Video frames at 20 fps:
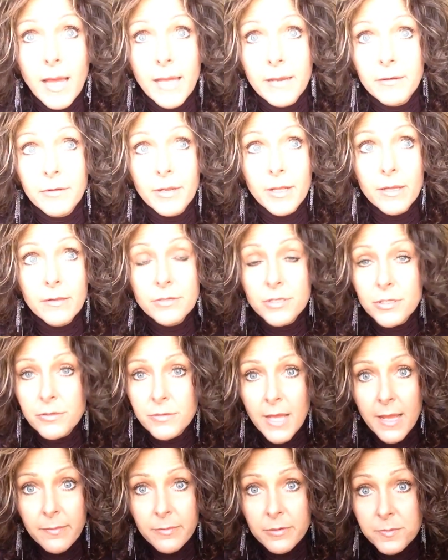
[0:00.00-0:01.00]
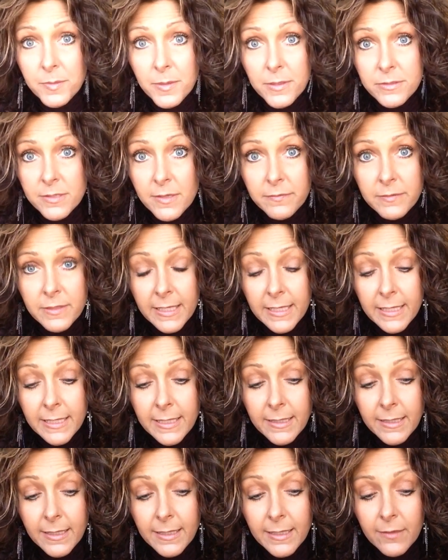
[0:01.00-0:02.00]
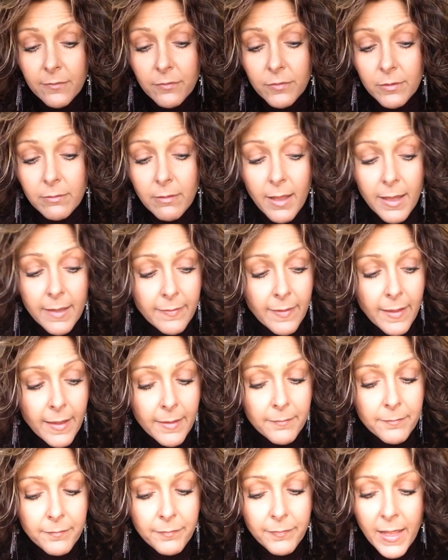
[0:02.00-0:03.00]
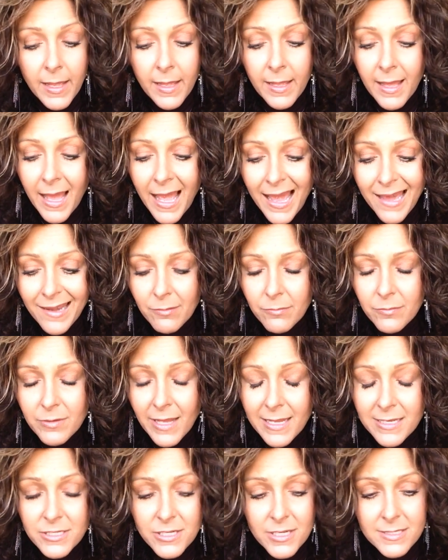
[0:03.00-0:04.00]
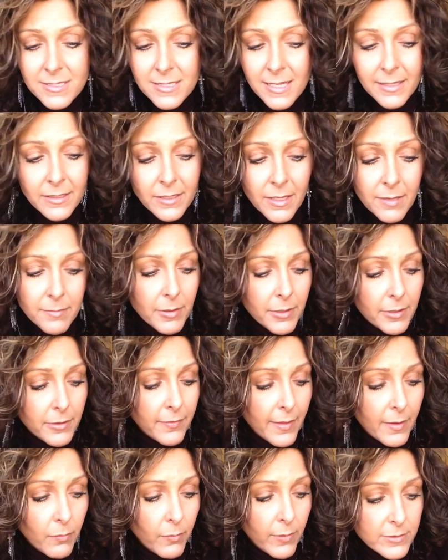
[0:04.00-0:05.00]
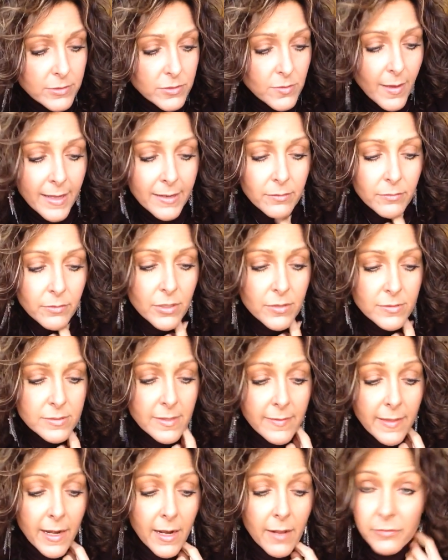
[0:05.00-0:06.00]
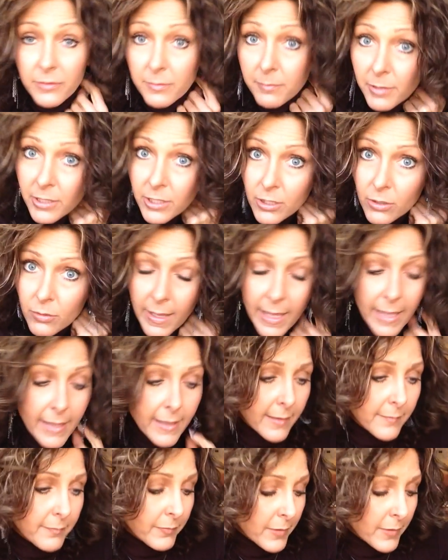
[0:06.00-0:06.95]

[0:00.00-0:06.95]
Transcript: I don't know, two tablespoons of tahini if you like that. I don't digest that nut butter that well, so I don't use it that often, but you can.